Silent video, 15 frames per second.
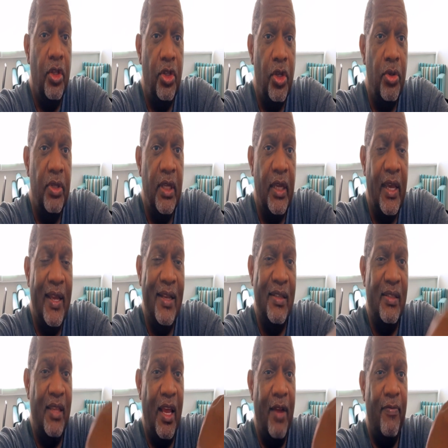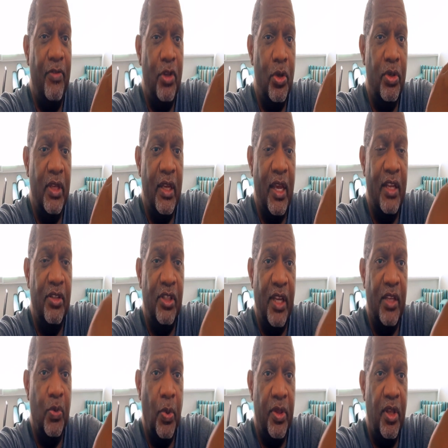using it instead of using it
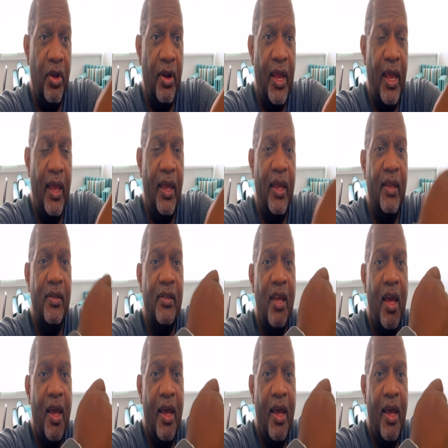just with your hands.